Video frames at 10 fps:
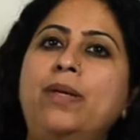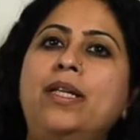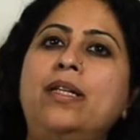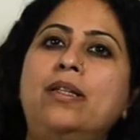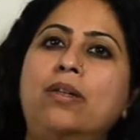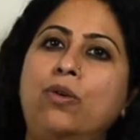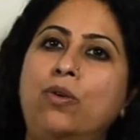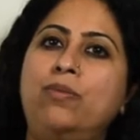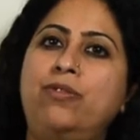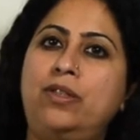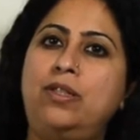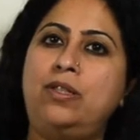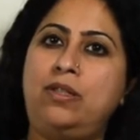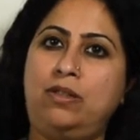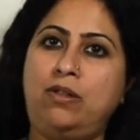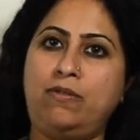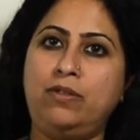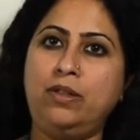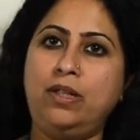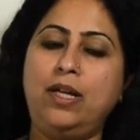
be the home for this novel.